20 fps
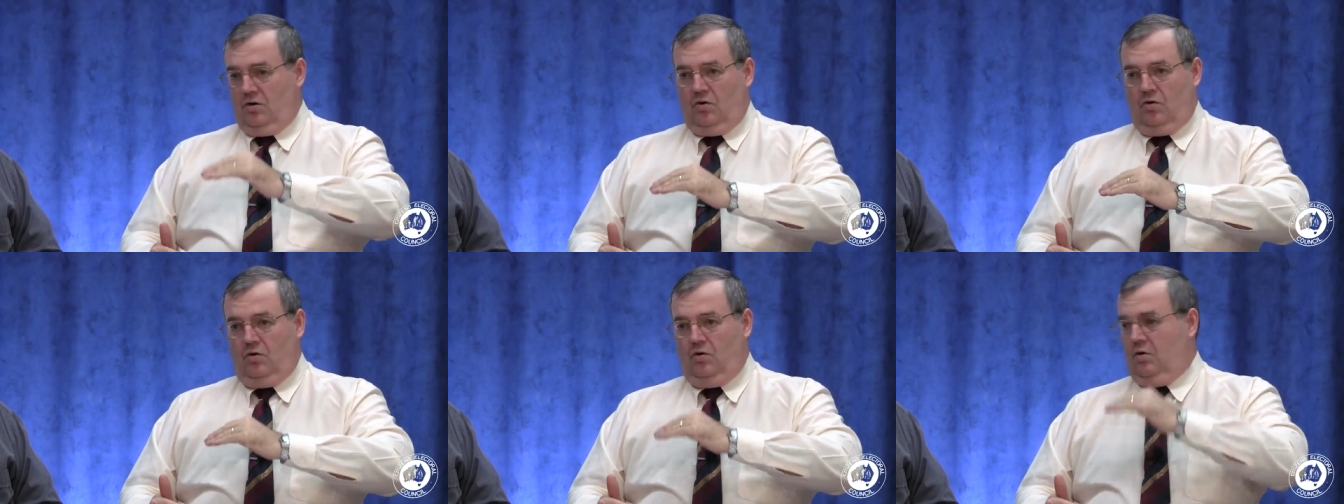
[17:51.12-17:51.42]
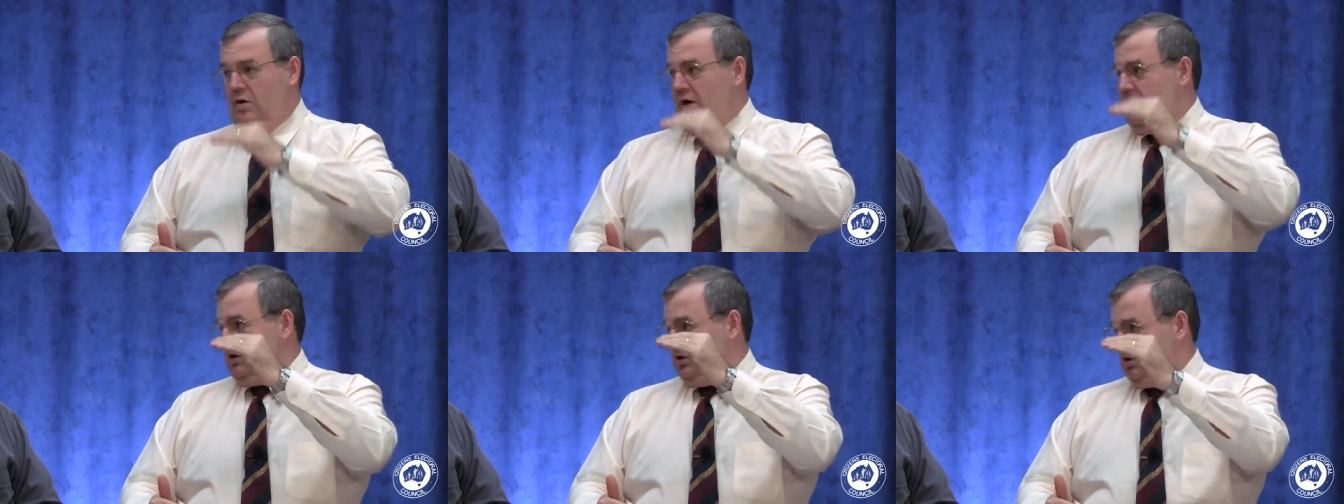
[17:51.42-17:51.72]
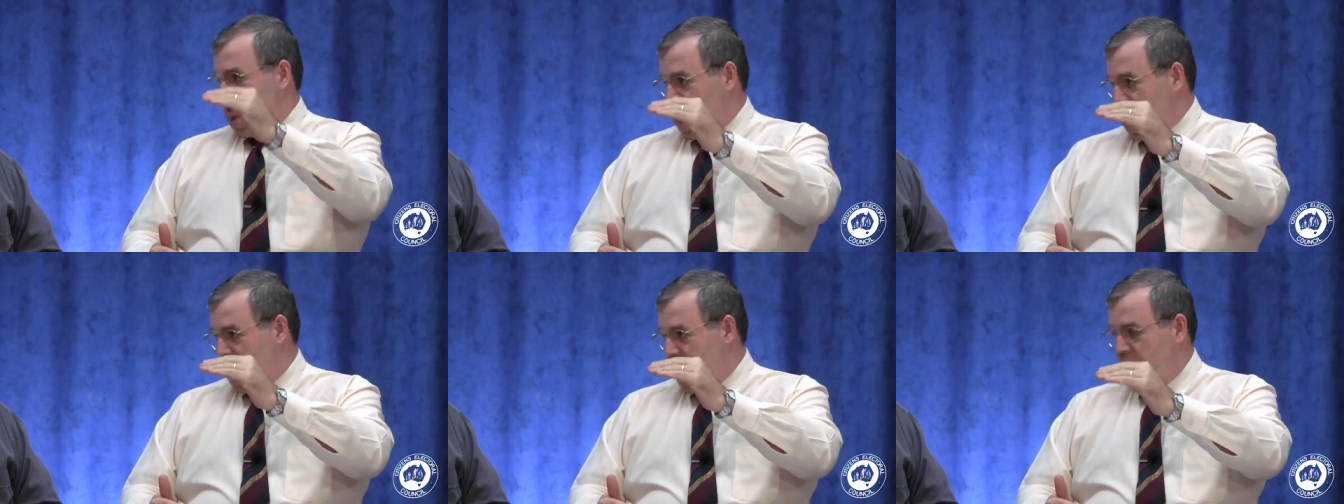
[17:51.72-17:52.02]
or a
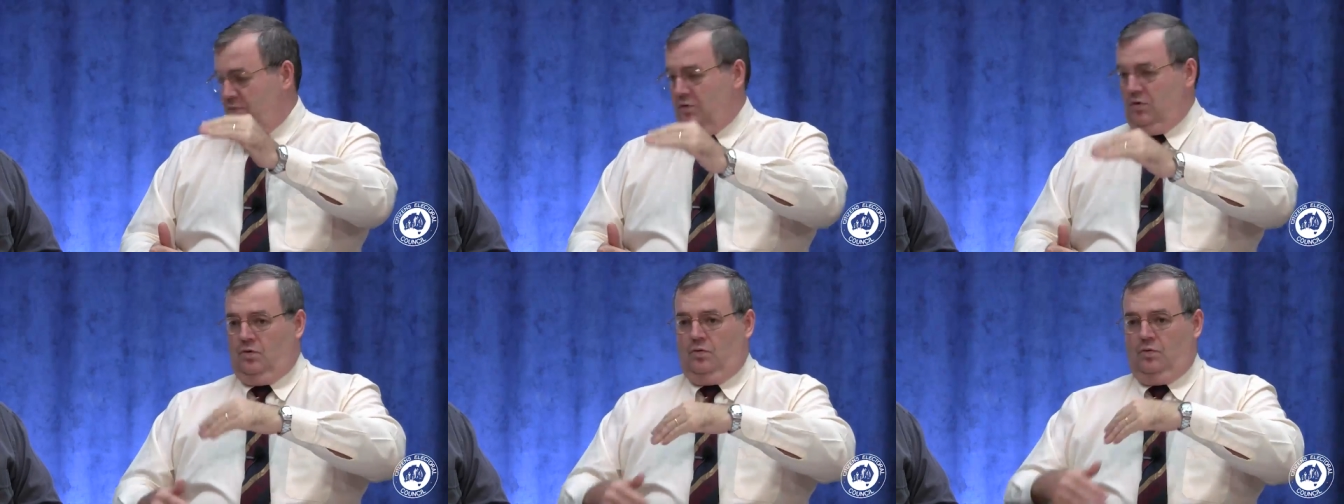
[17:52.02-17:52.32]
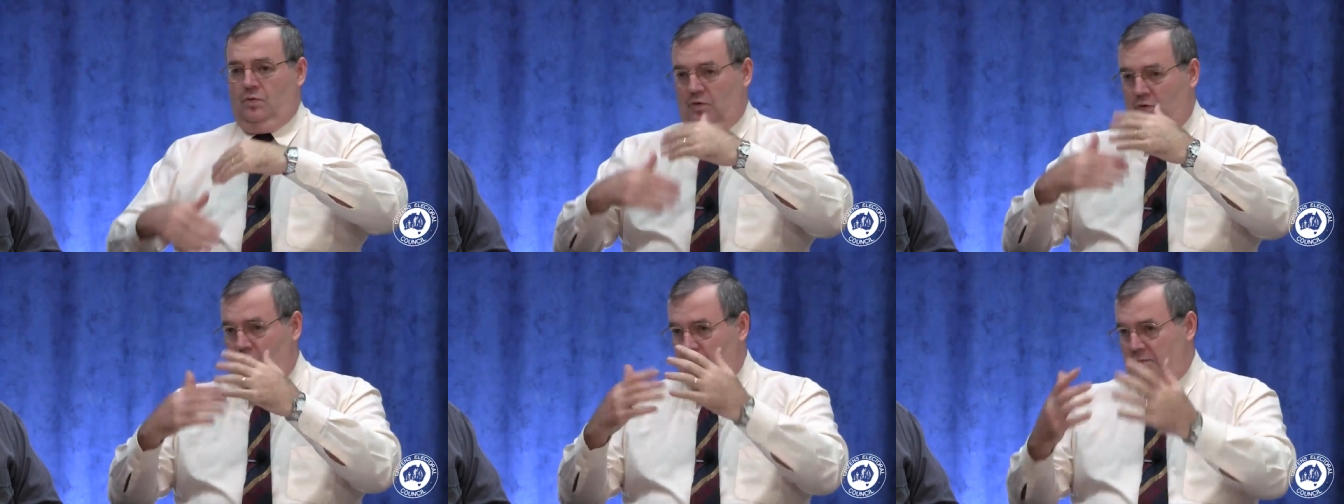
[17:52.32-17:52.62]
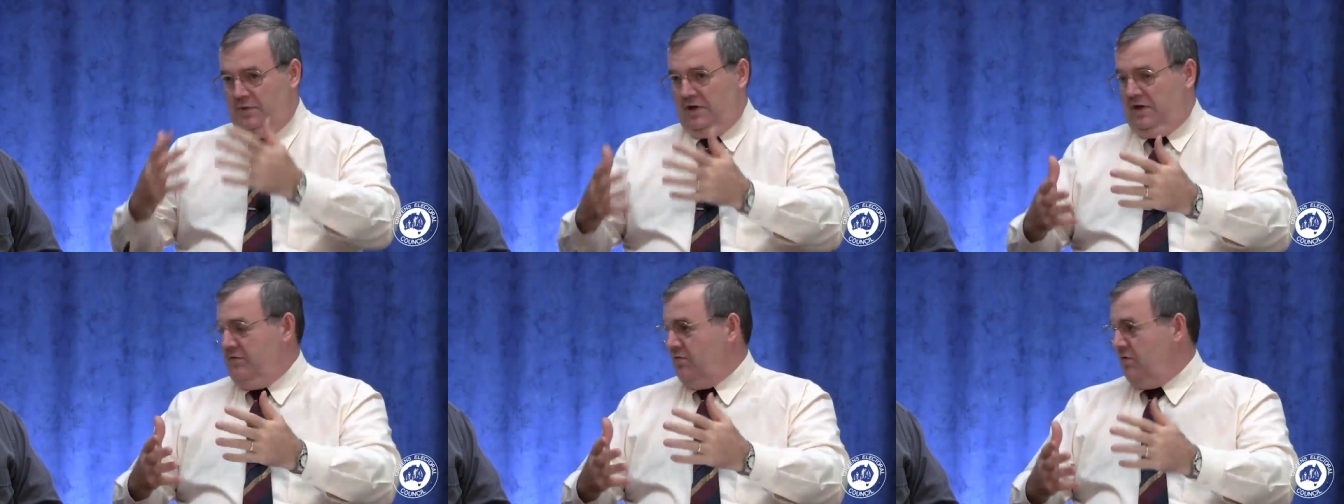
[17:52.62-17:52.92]
sheep or, or
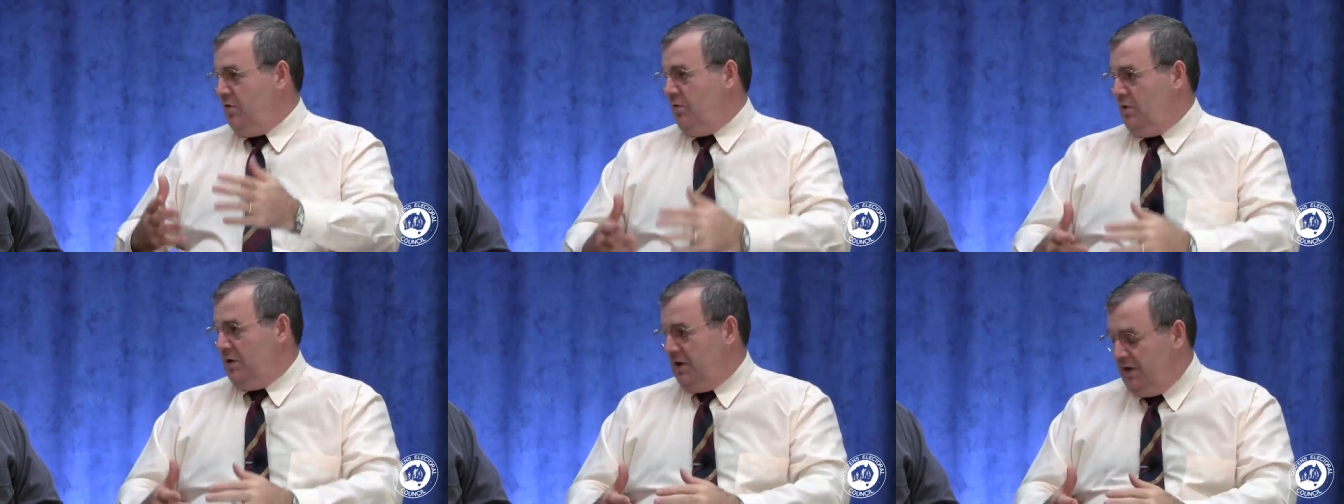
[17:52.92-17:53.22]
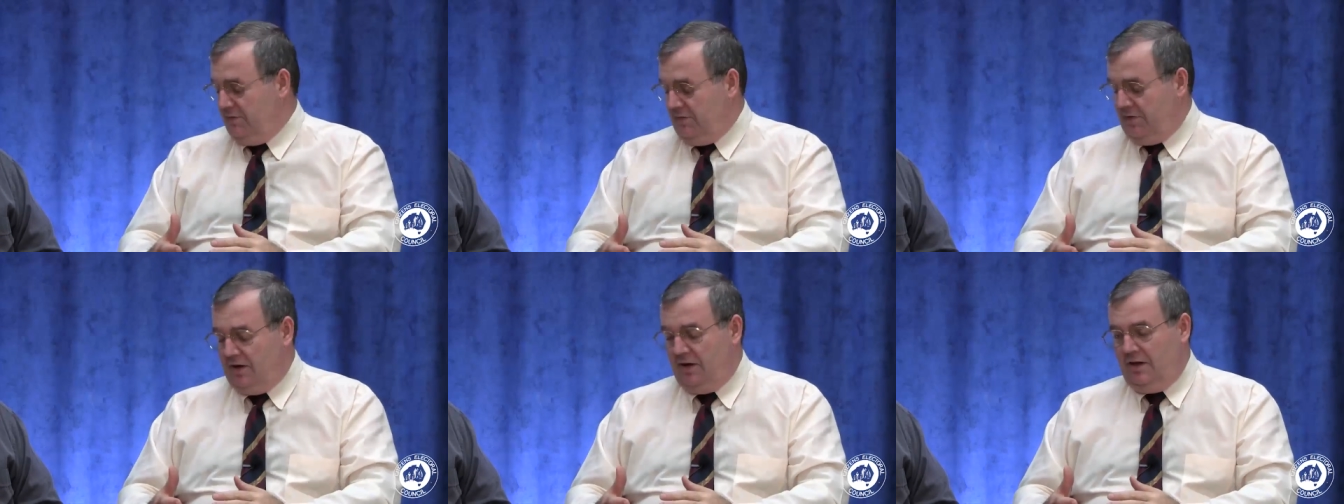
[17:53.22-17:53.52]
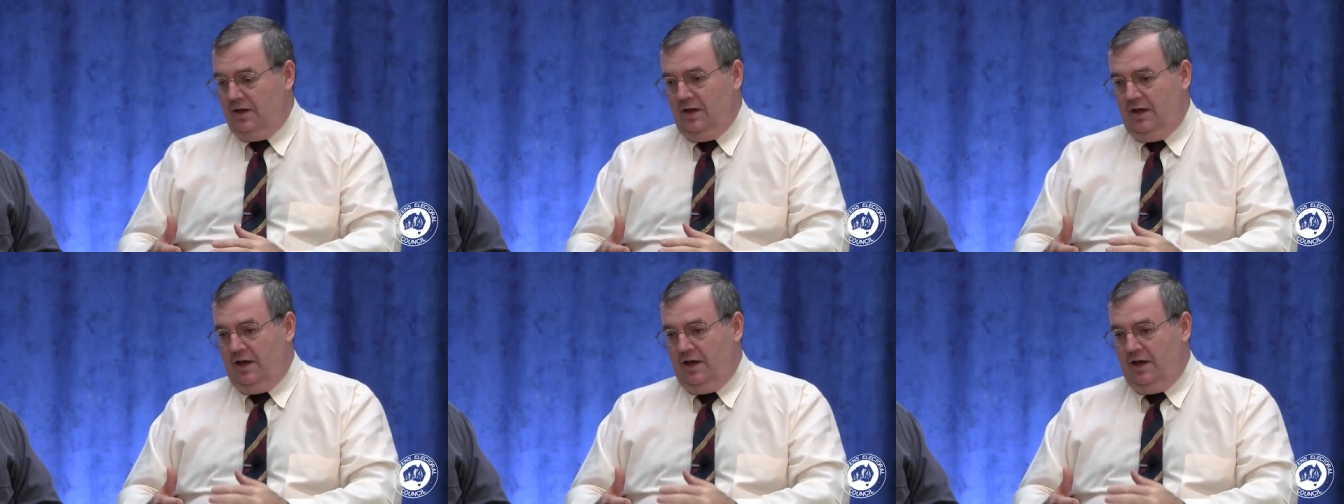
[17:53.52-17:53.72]
beef or whatever.